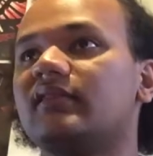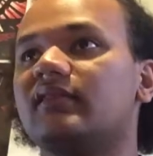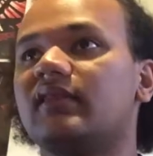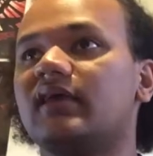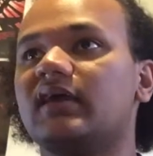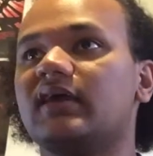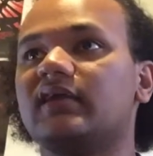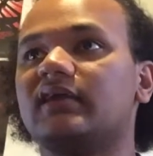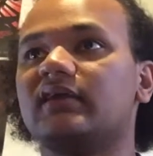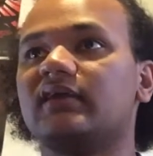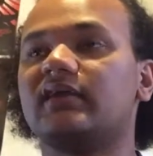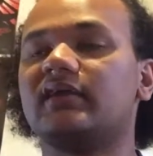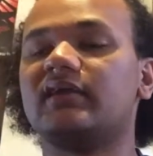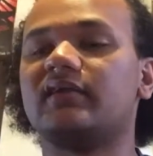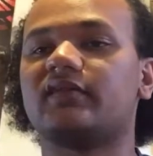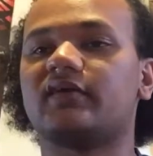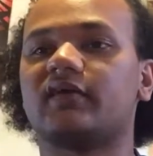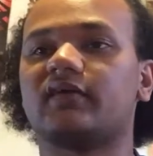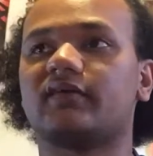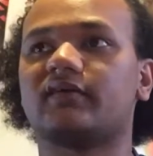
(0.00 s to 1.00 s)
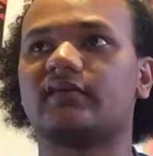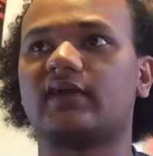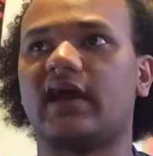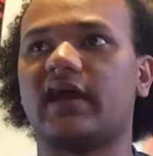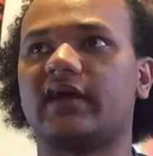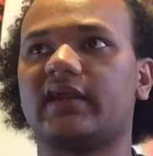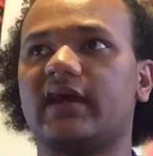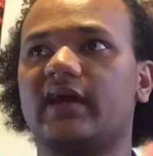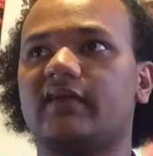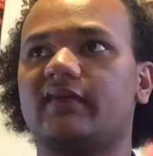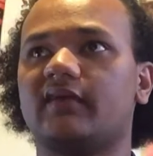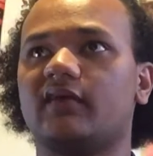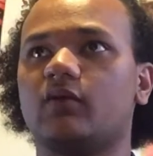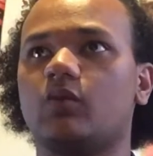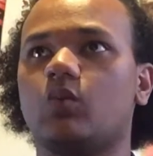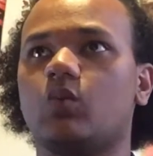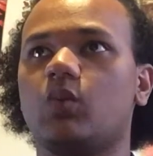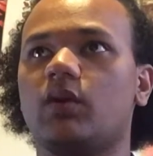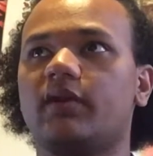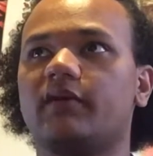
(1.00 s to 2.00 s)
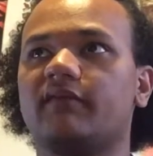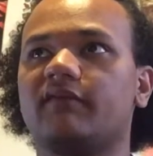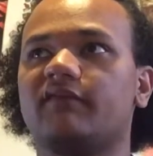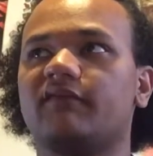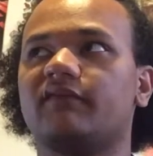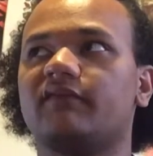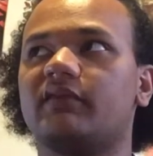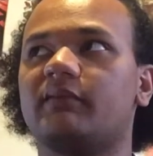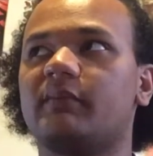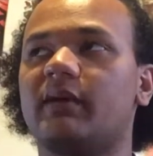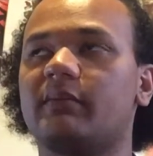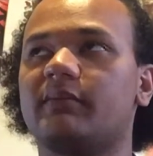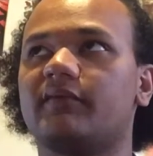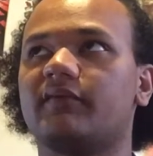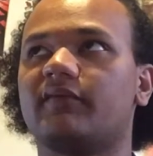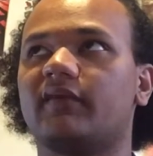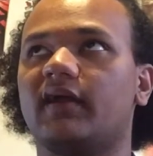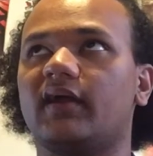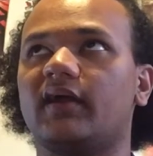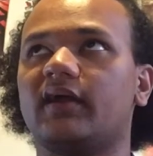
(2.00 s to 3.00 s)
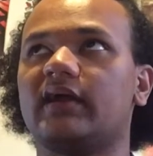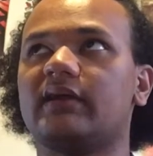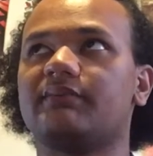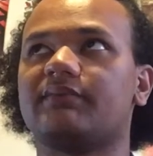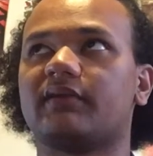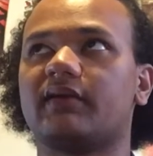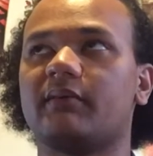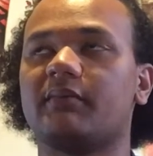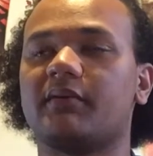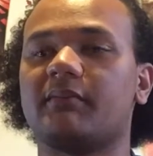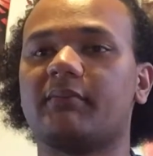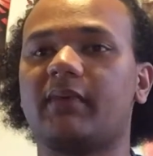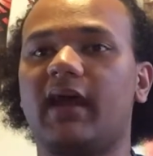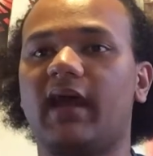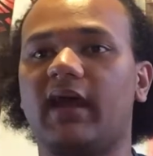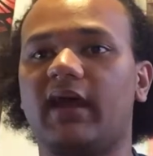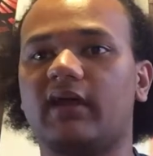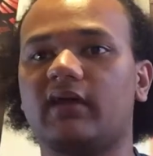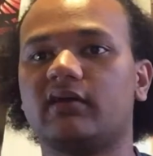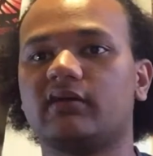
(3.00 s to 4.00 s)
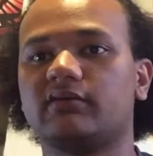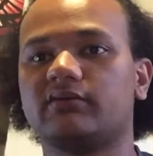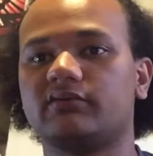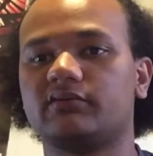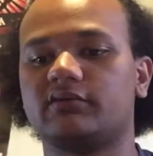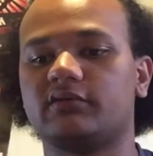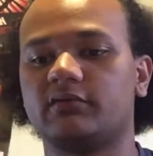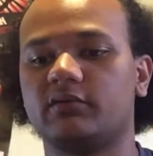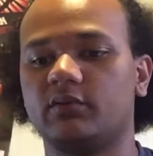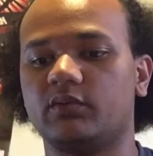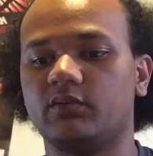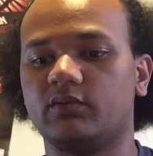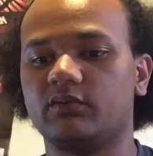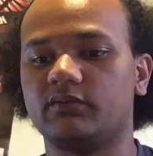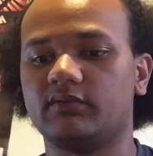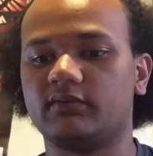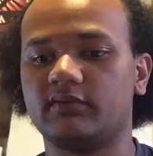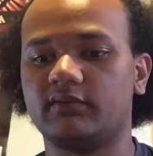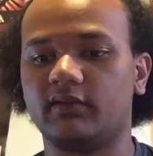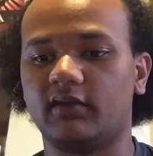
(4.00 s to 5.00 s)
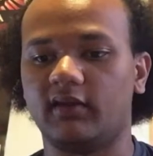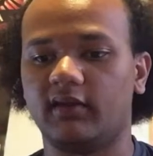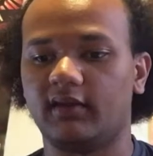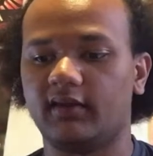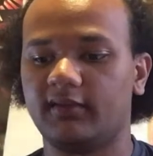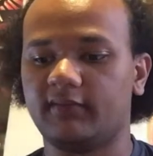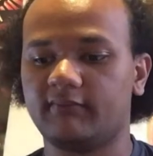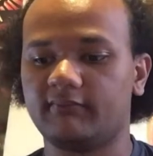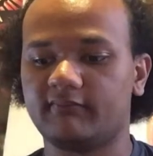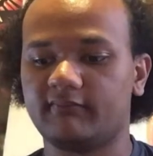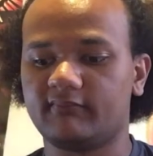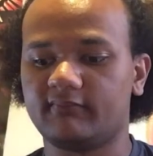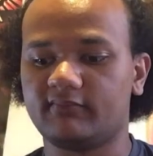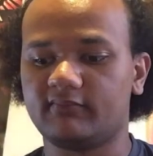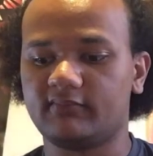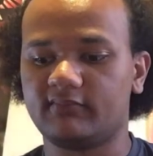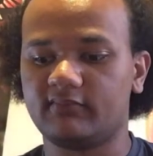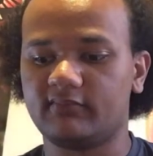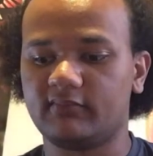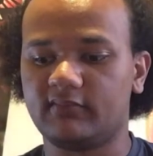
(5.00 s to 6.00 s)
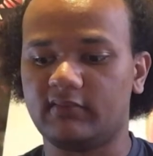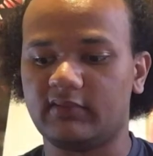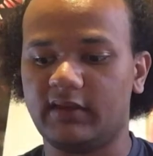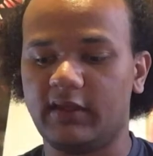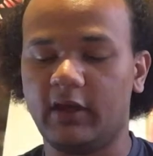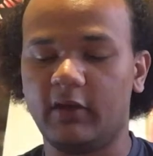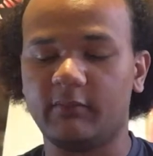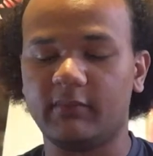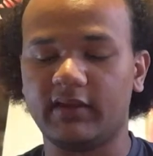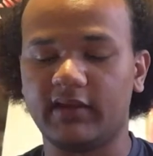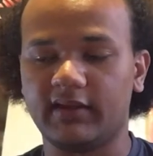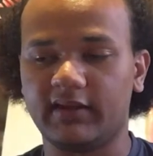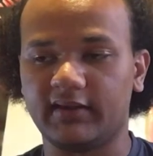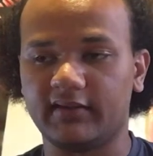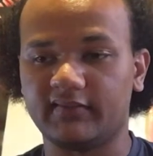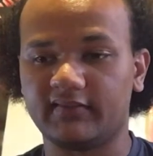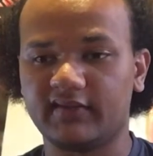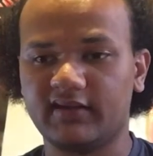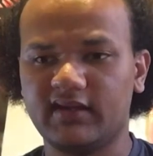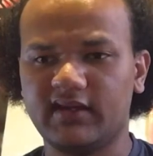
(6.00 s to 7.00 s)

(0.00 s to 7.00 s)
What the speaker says: then he starts antagonizing one of the members that keeps coming back to the help meetings.